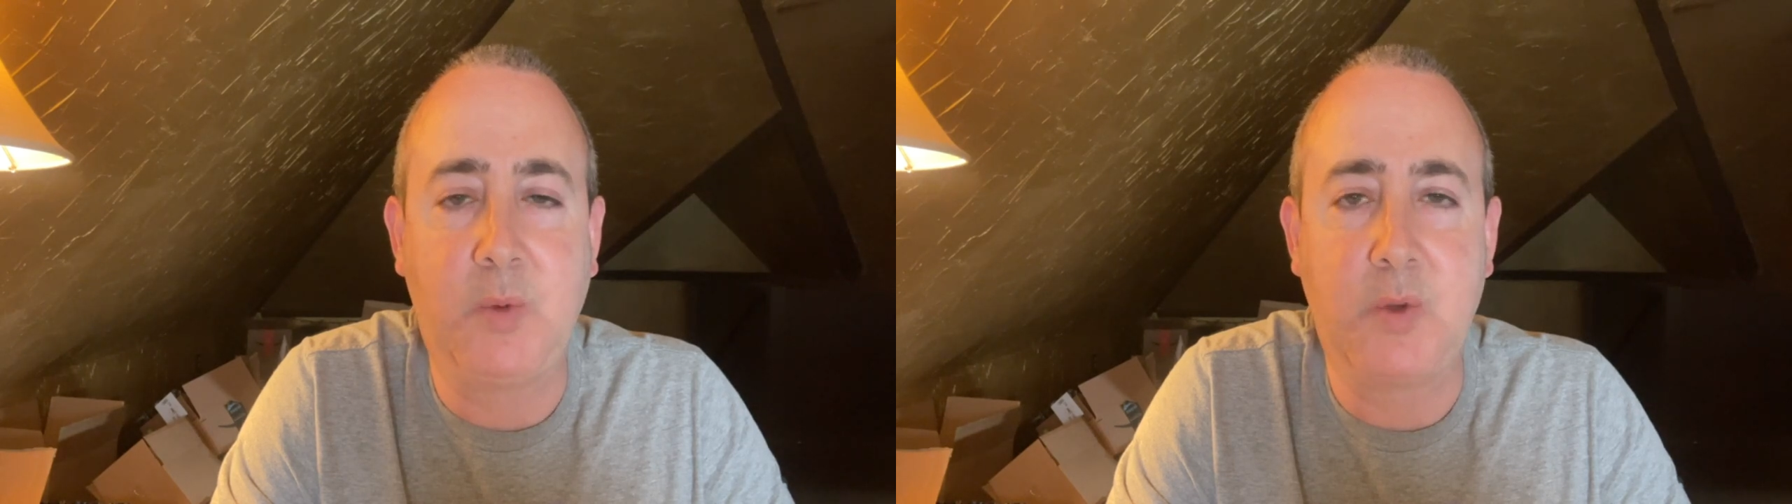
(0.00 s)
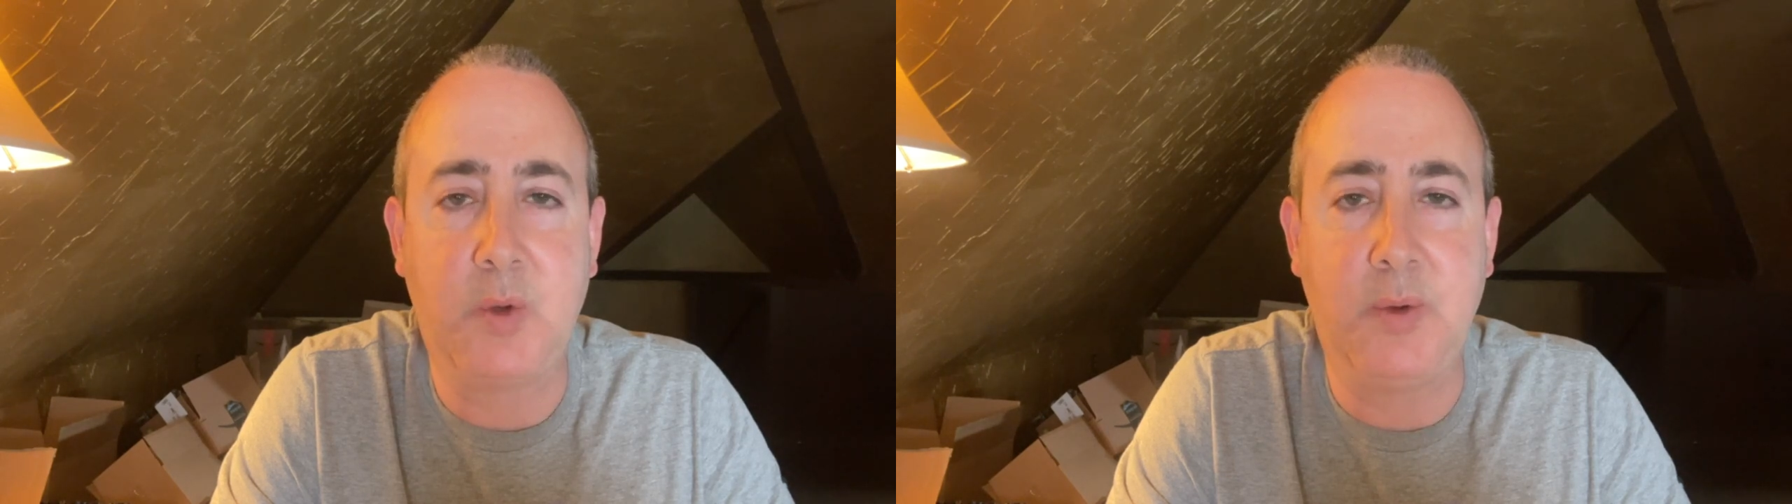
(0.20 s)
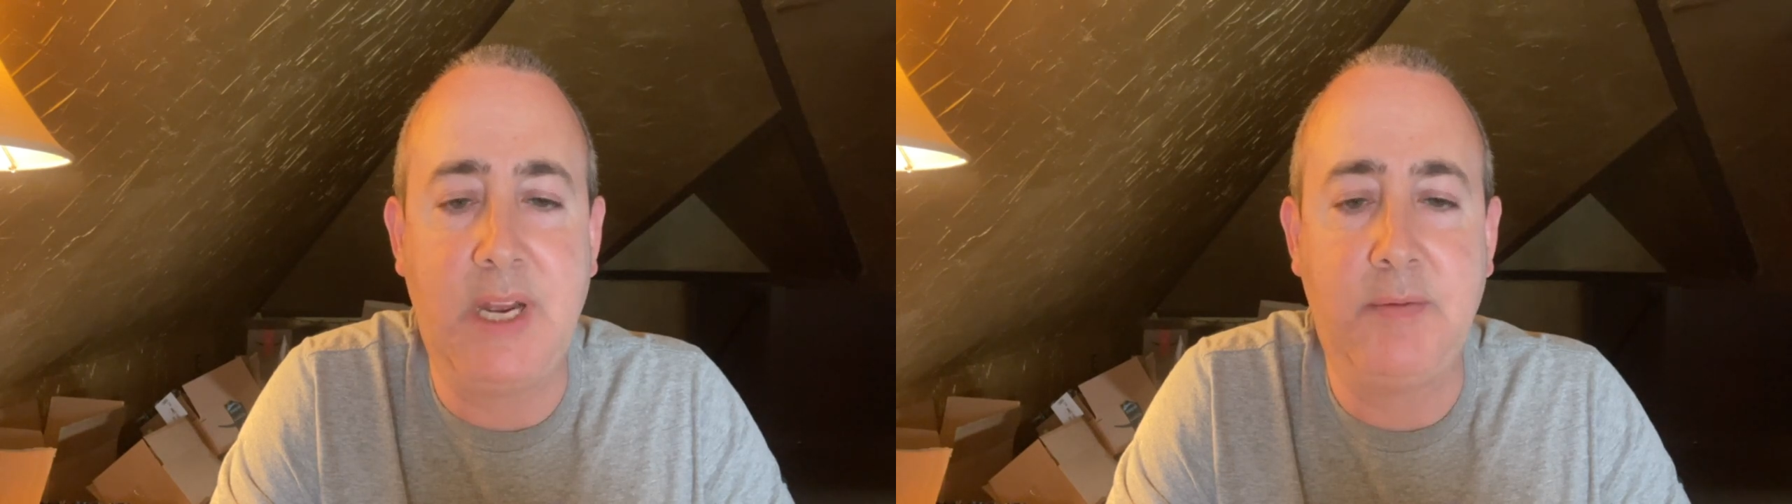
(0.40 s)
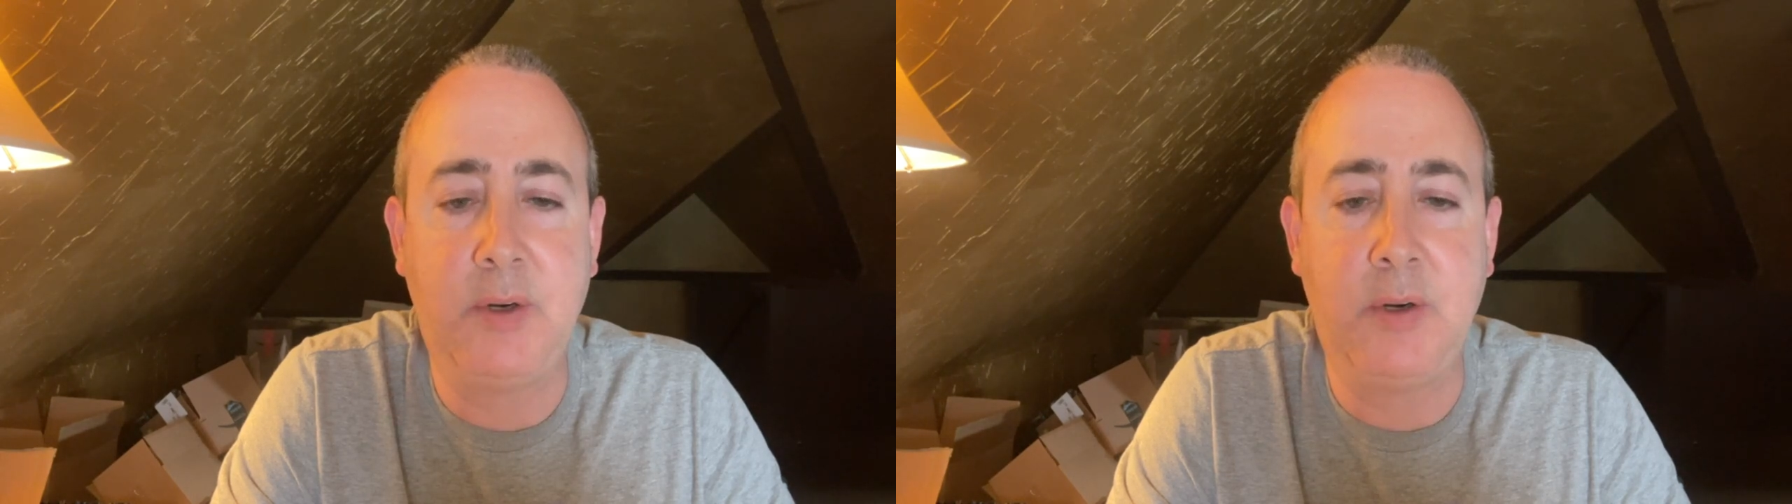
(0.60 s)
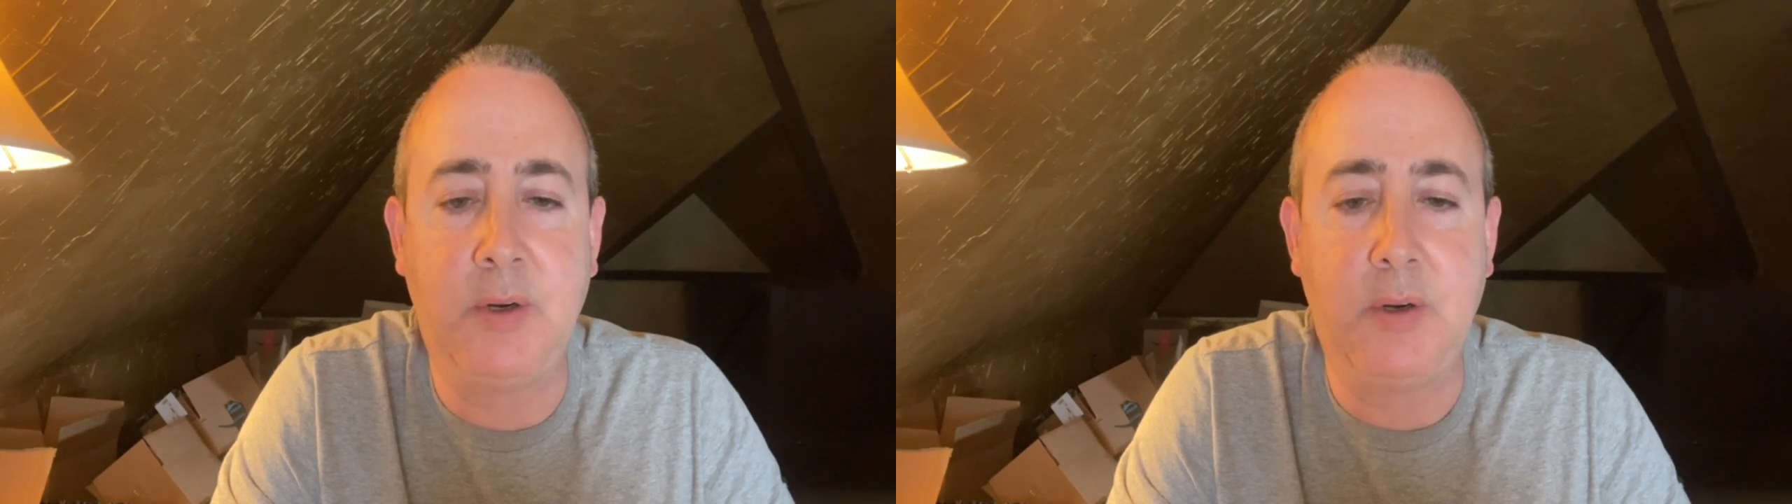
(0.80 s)
So
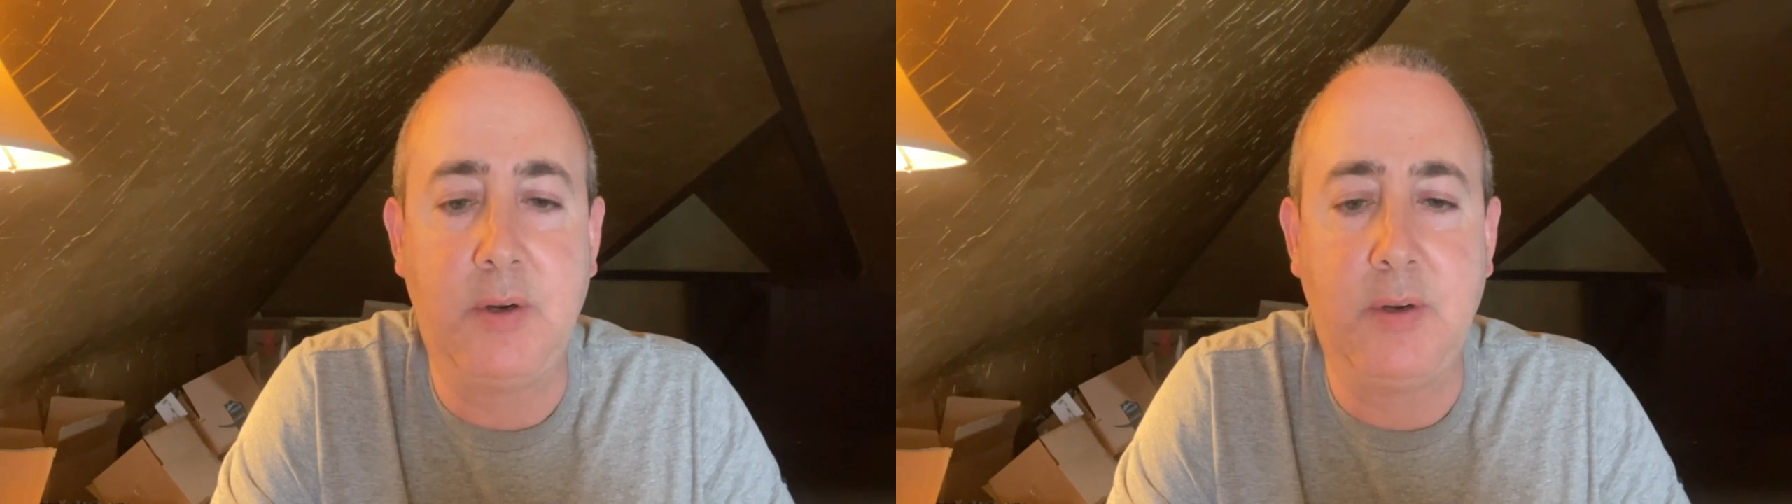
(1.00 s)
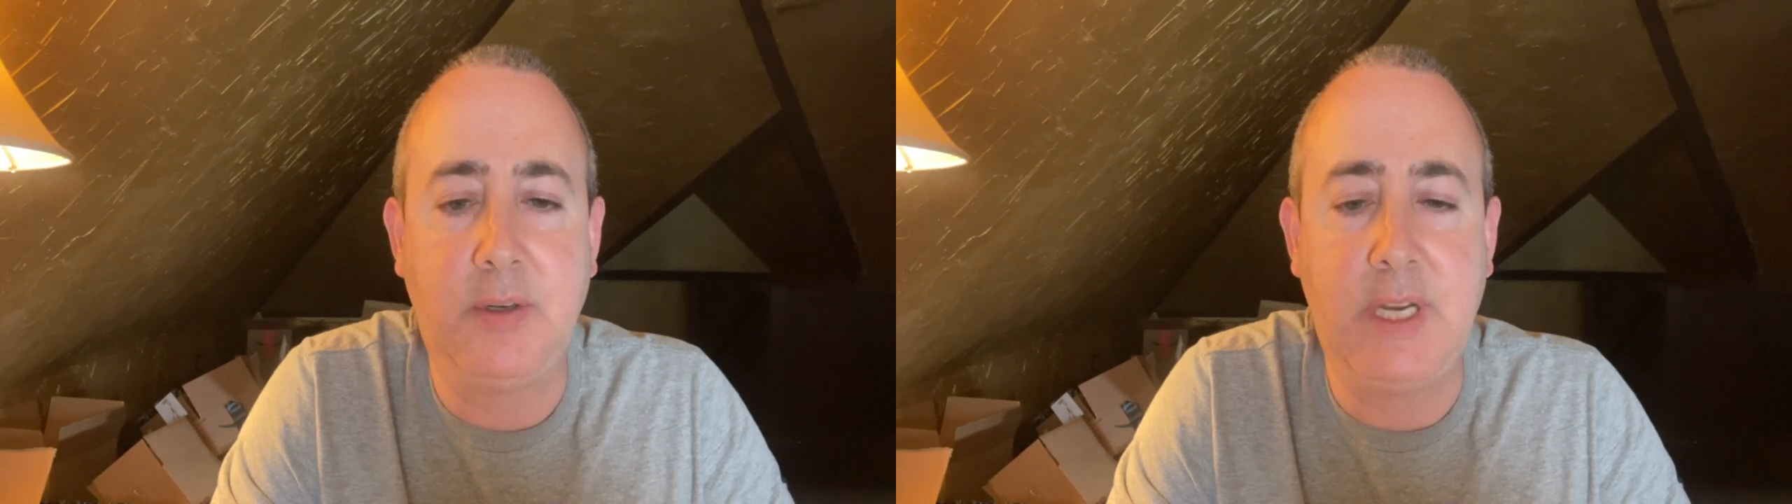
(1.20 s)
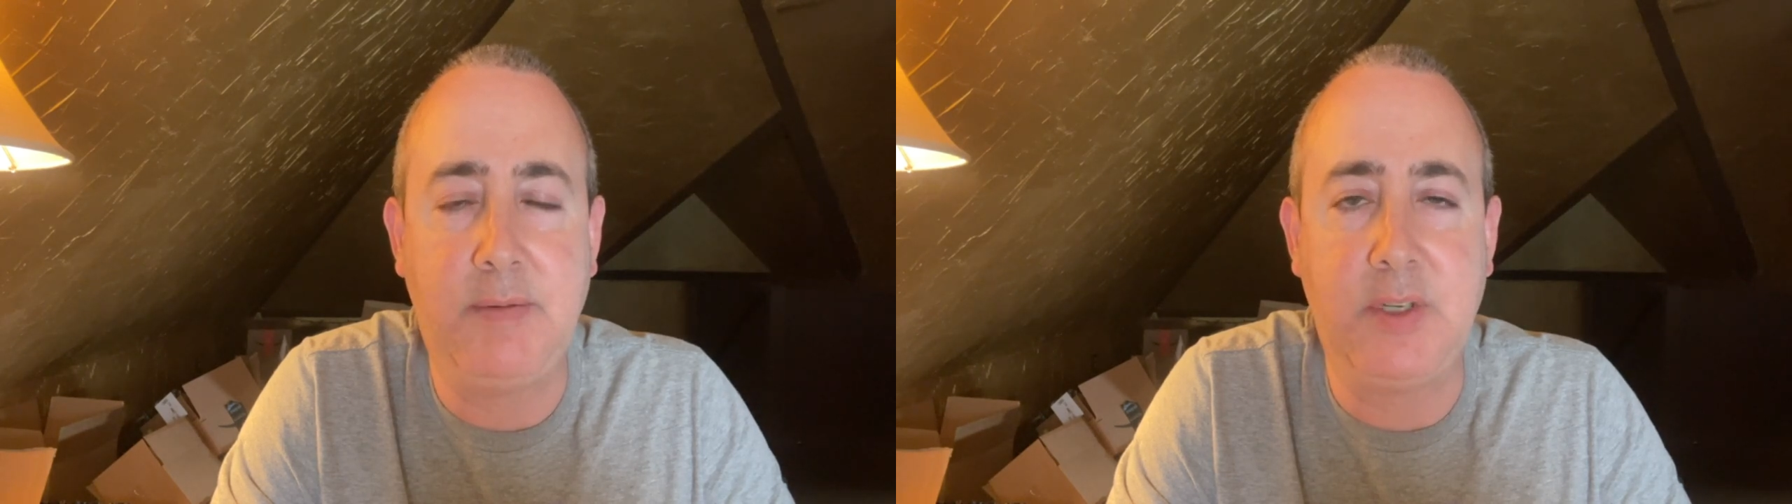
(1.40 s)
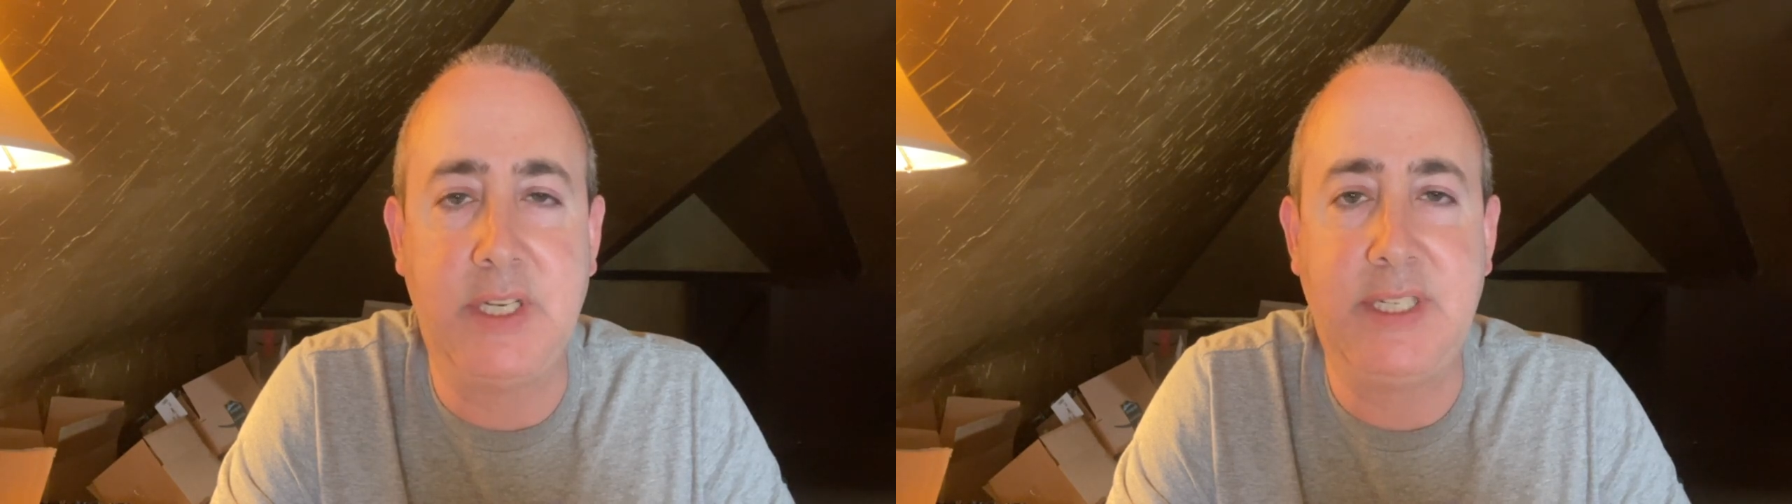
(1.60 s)
never just